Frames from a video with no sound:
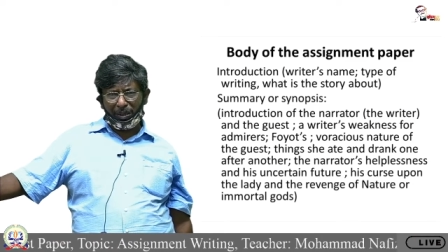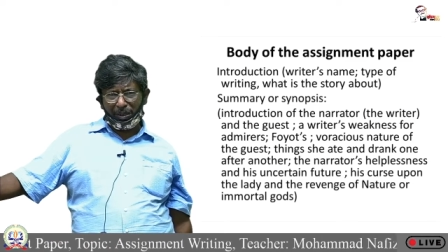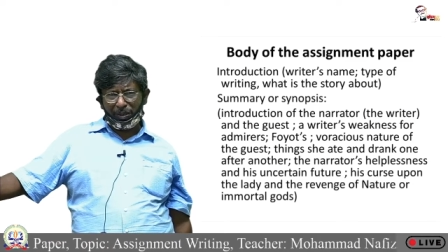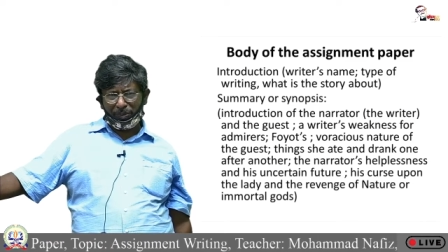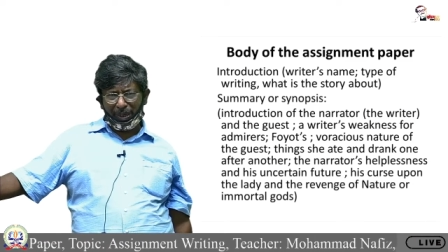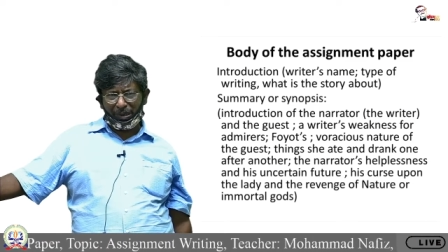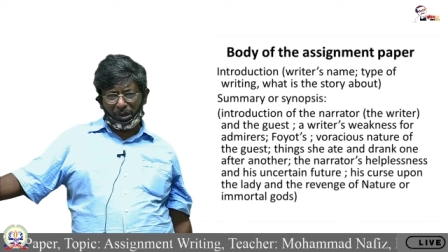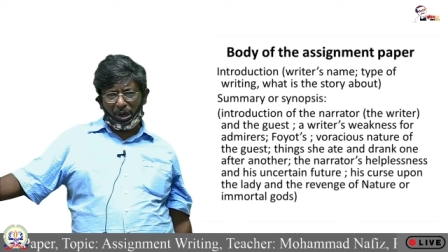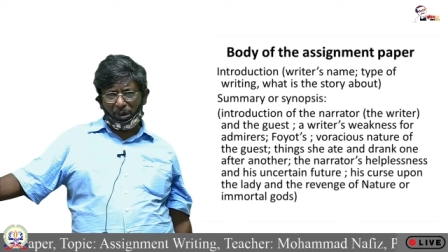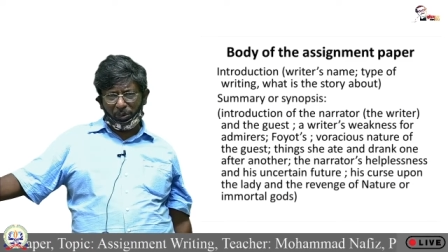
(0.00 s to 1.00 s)
spent
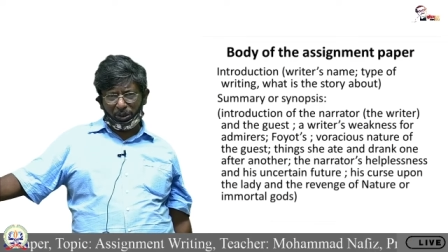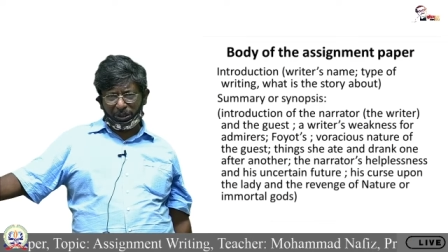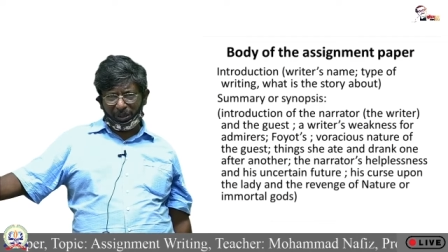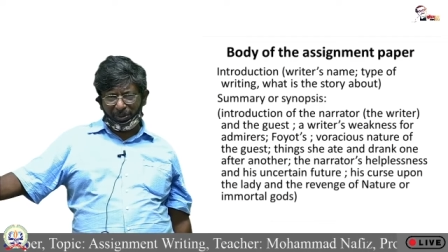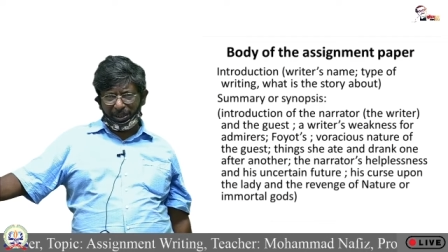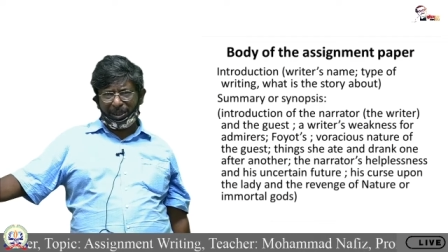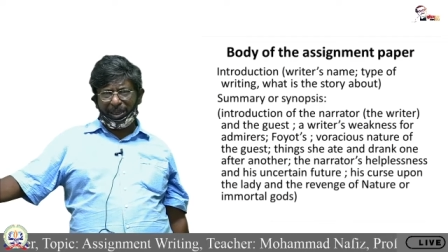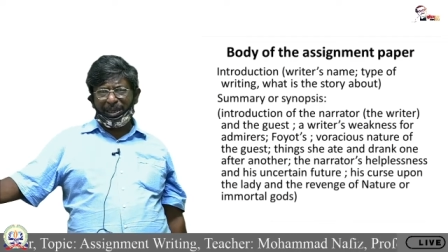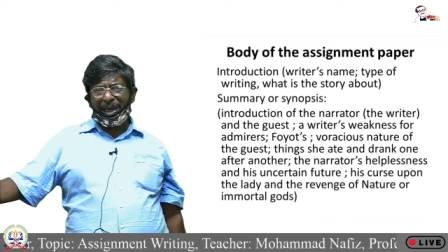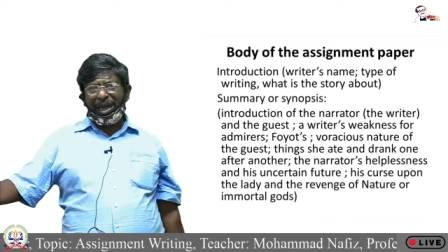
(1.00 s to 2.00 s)
almost
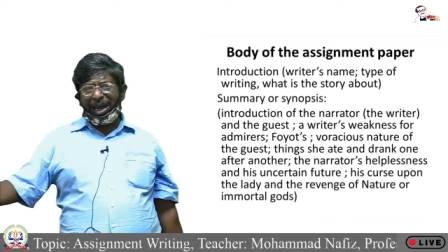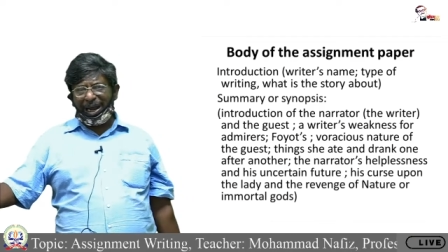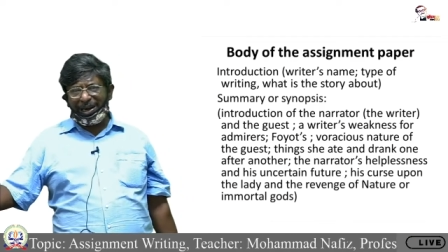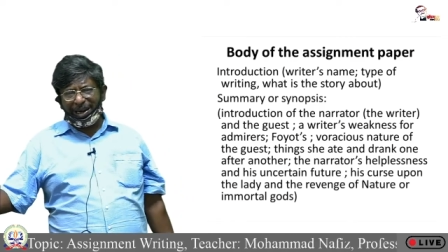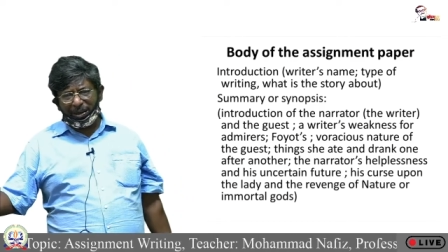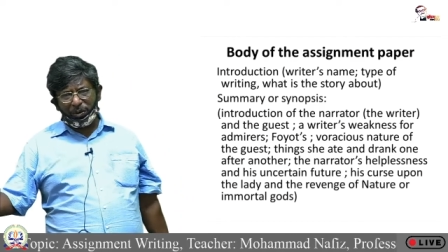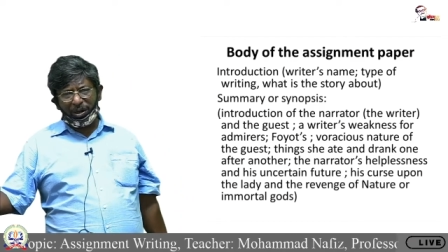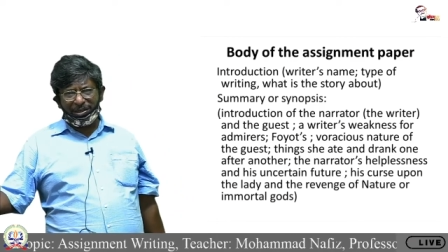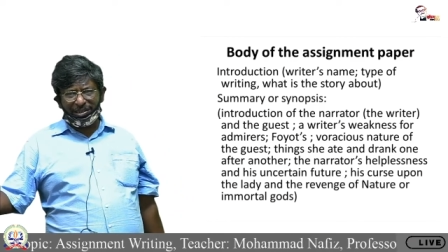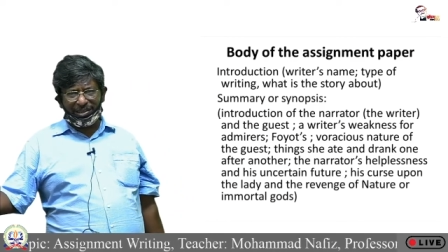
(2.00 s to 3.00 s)
everything, and at
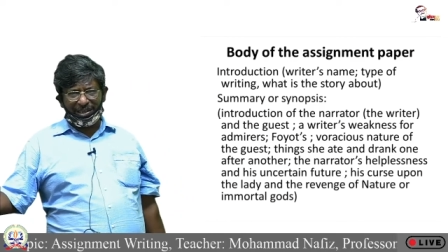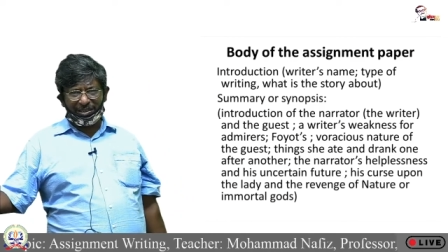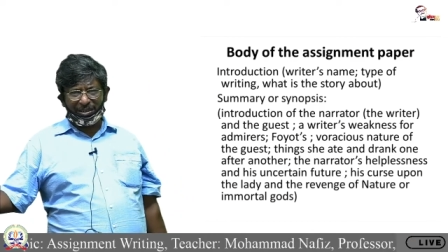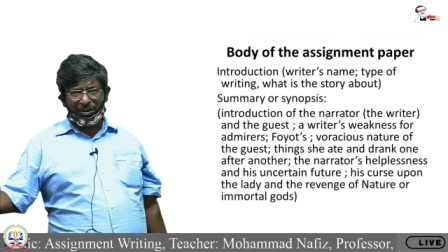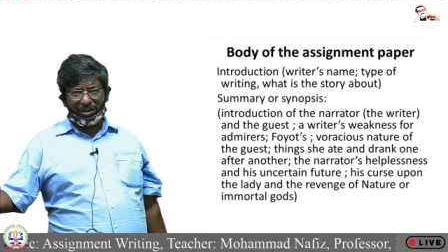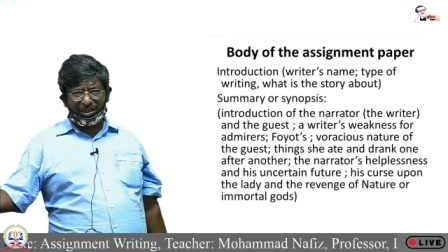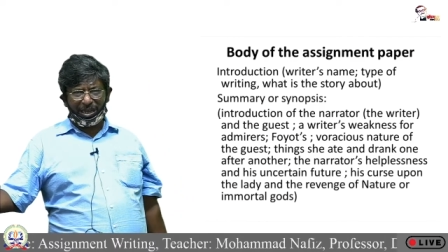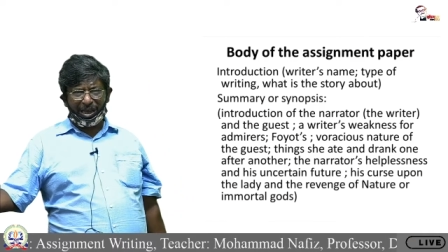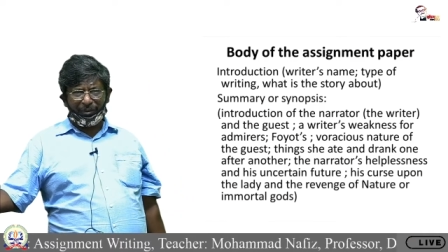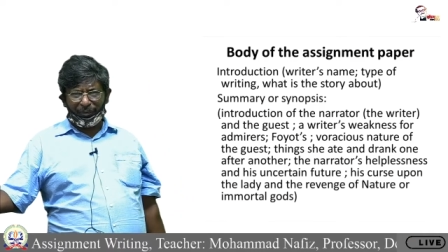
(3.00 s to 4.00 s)
one stage he was
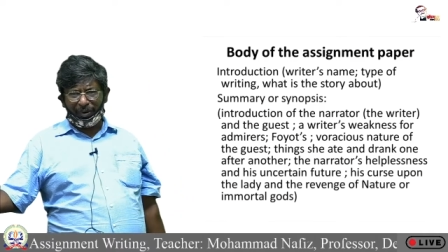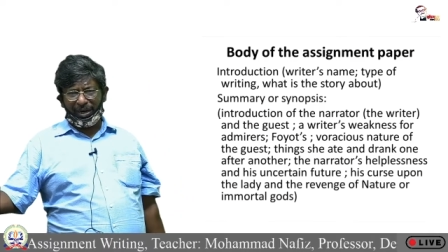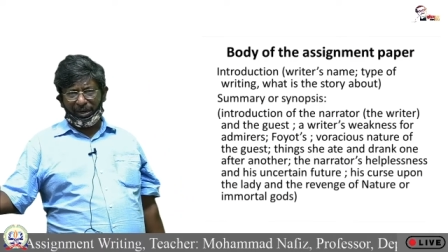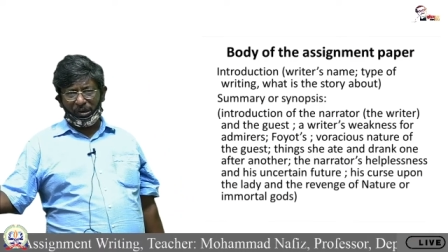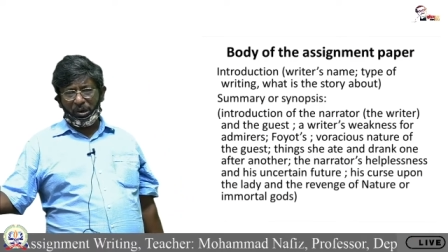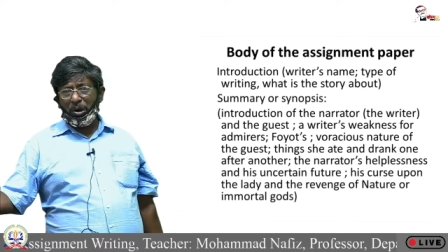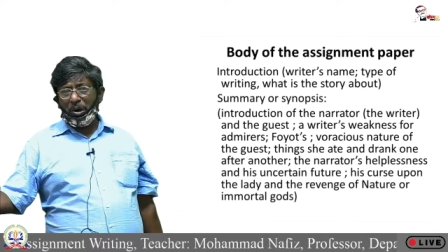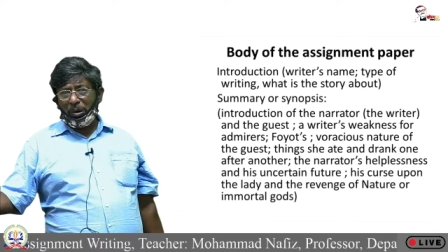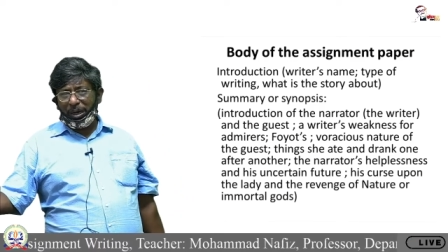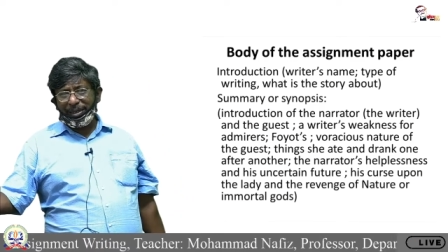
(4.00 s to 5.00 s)
afraid
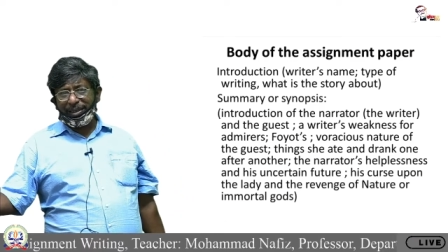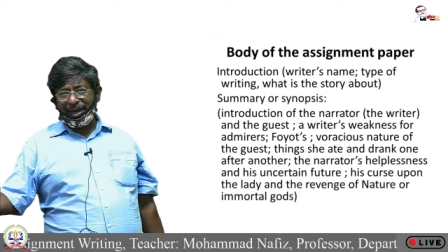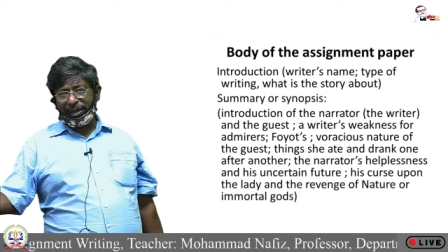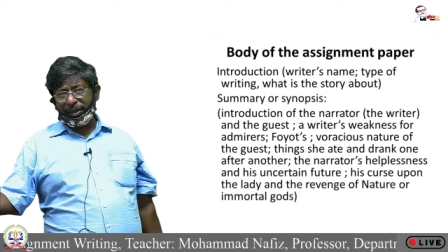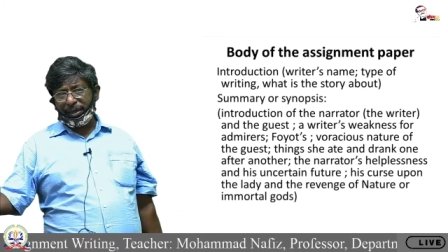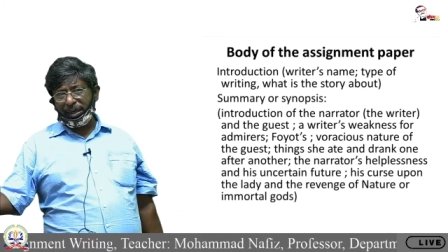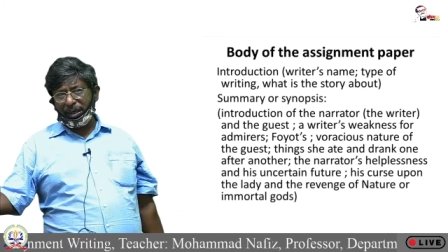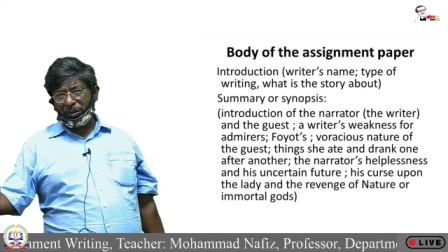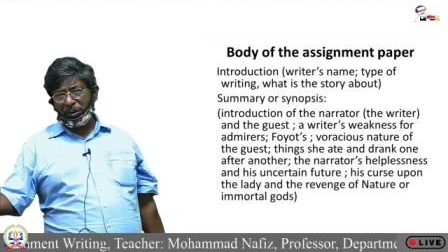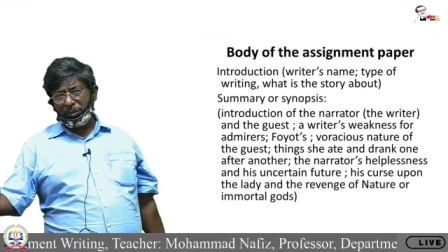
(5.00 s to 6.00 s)
whether he
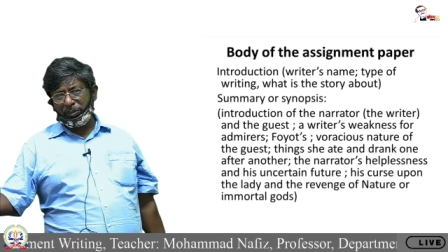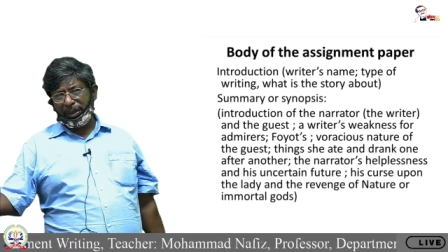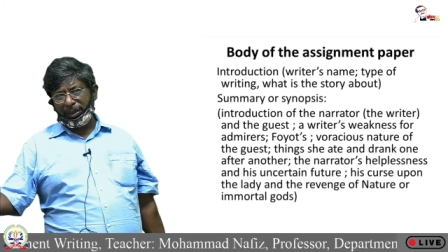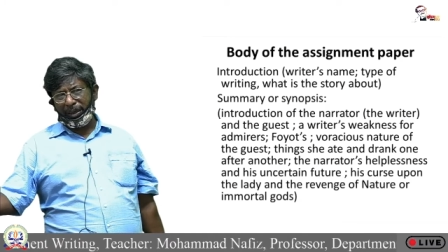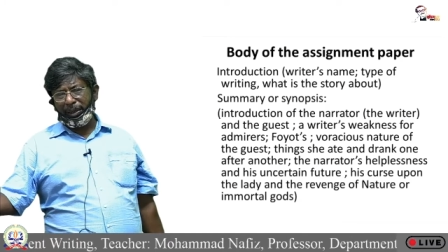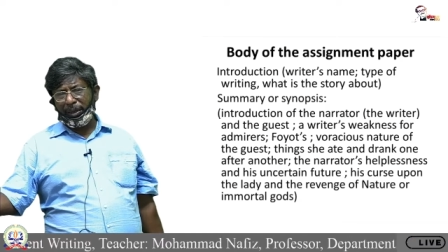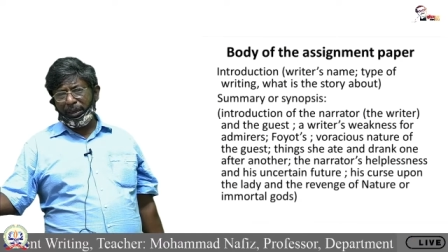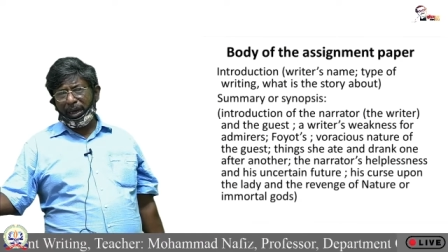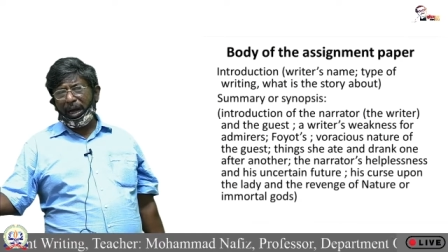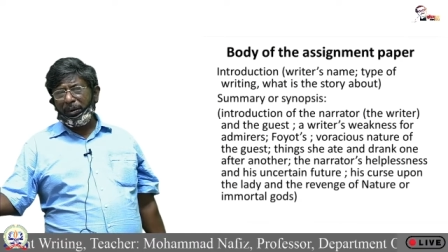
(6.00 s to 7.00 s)
could be
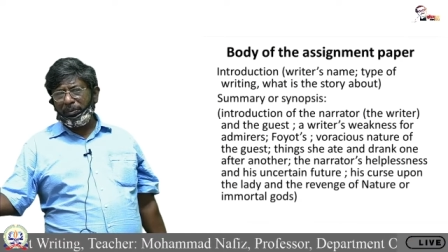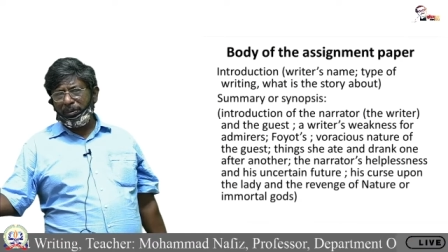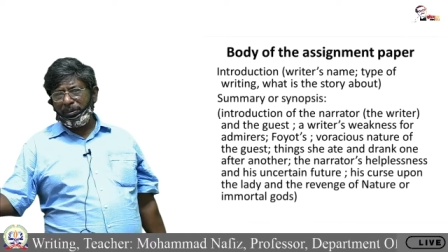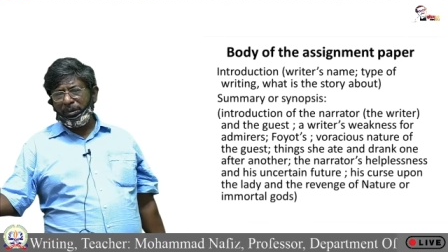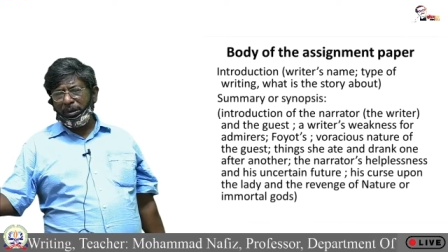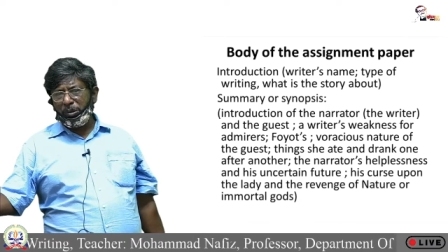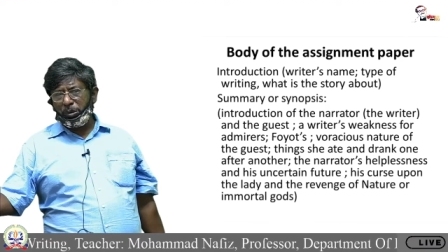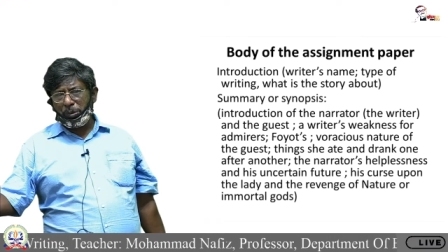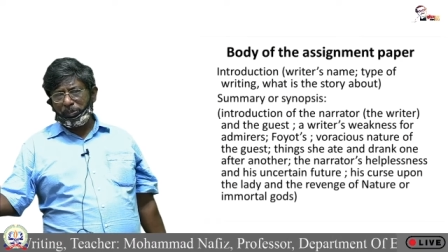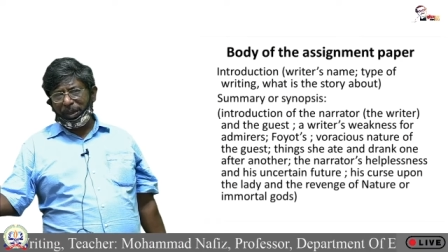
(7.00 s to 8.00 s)
able
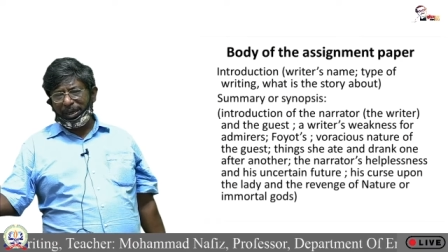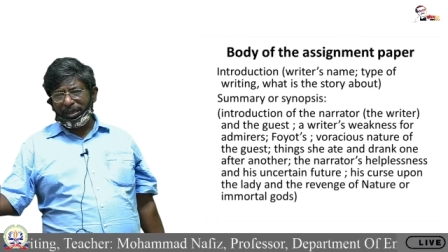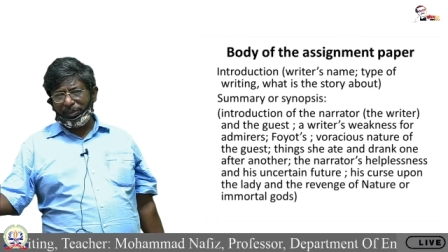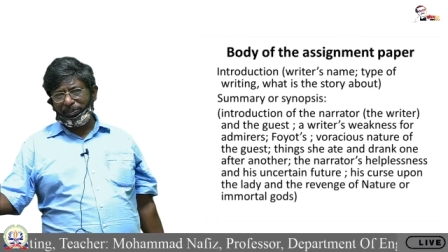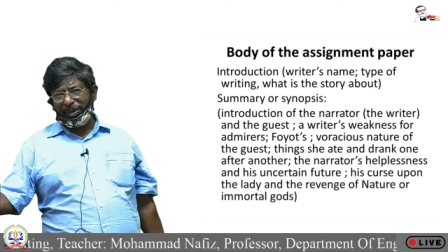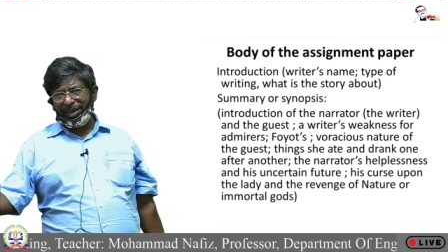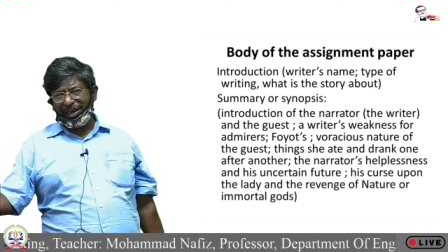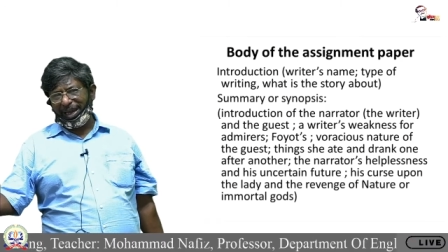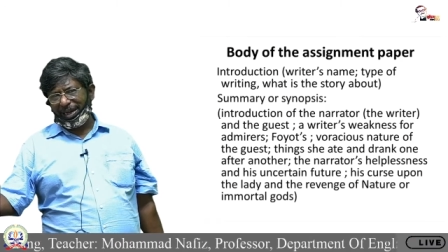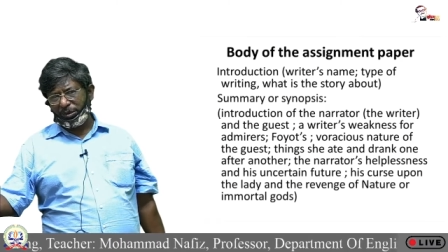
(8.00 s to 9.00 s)
to pay the bill
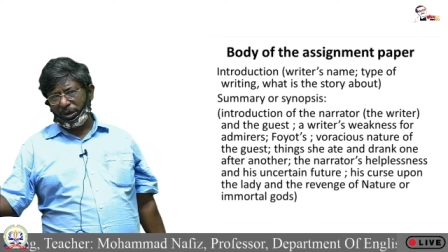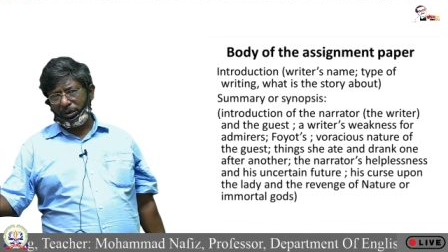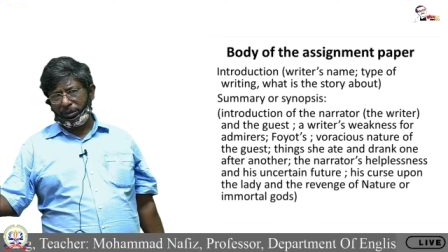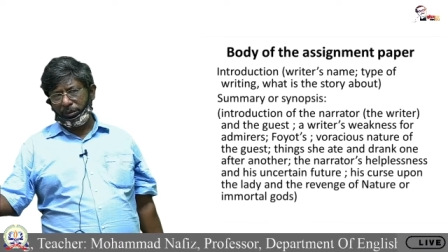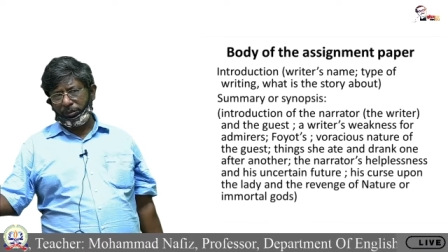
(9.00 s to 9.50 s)
at all.